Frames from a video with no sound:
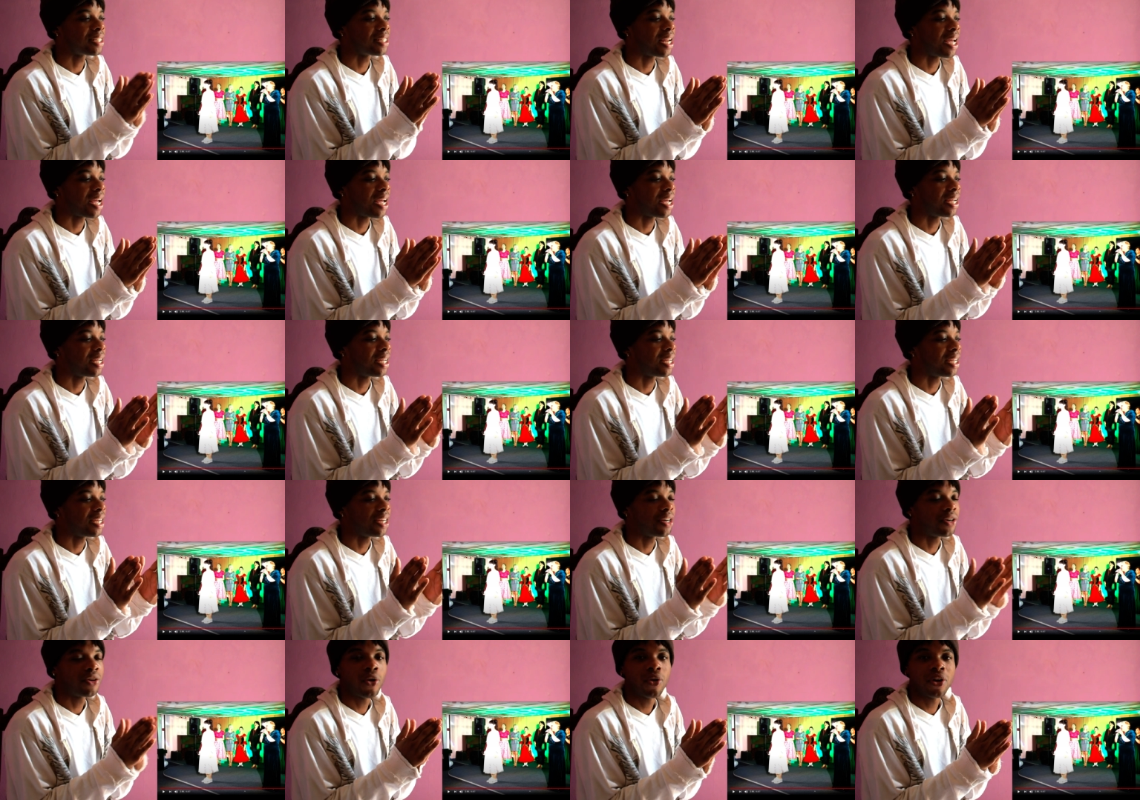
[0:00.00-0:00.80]
Like,
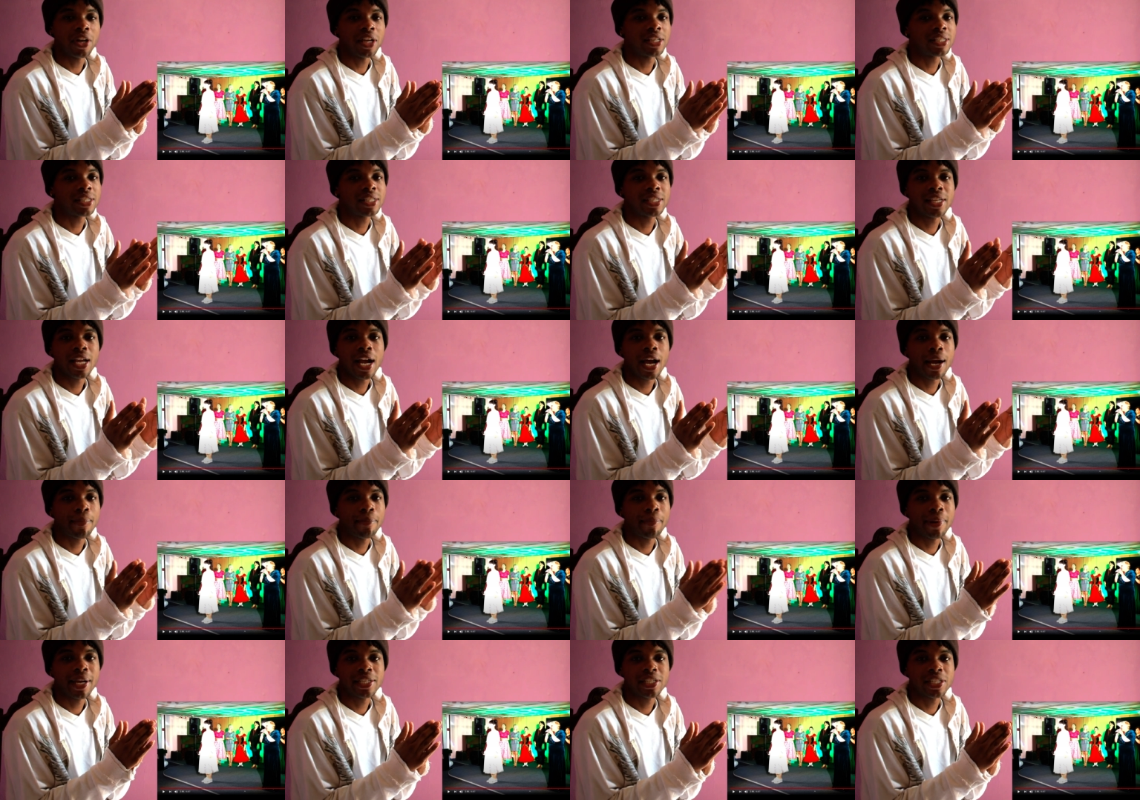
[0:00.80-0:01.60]
it's
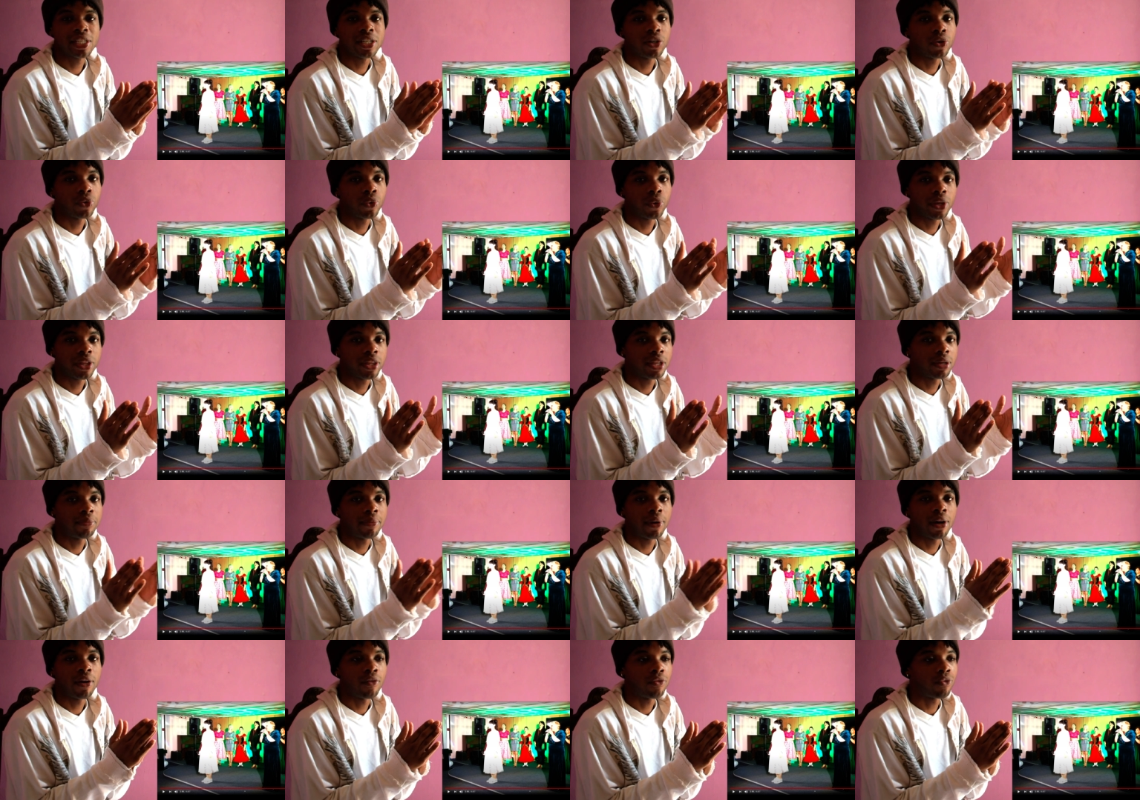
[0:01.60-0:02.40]
not matching the
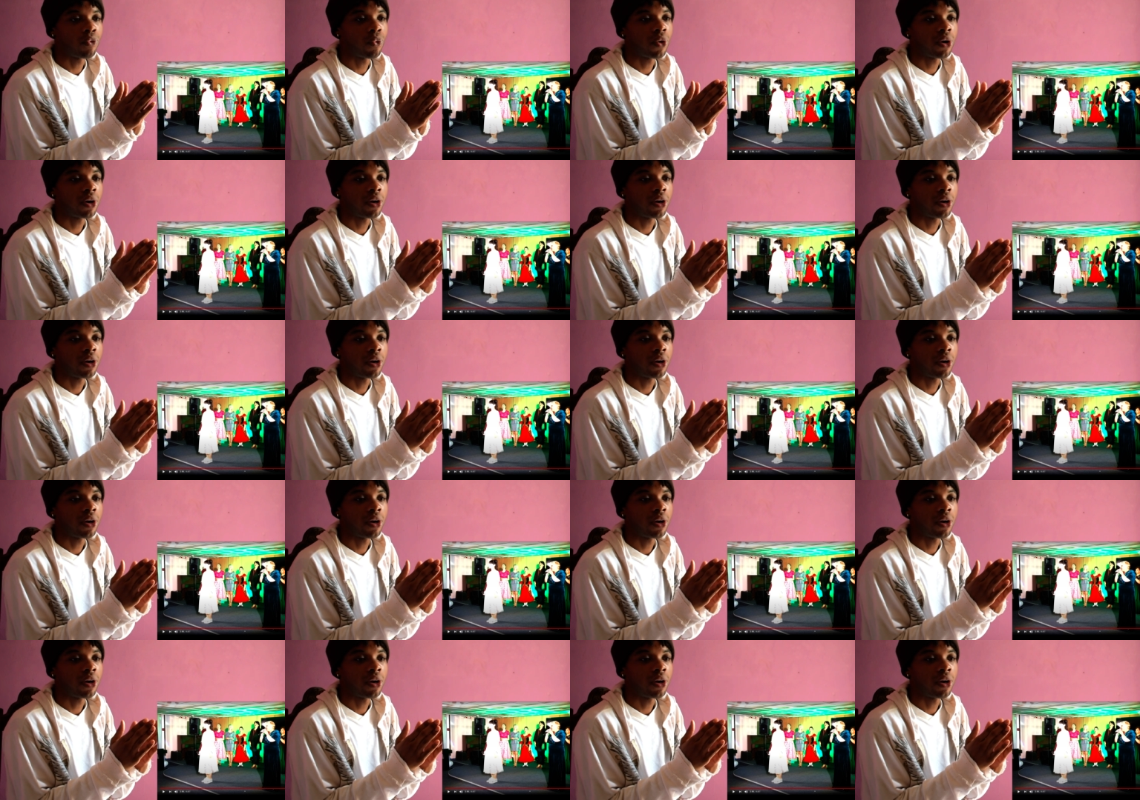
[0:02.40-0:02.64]
rhythm of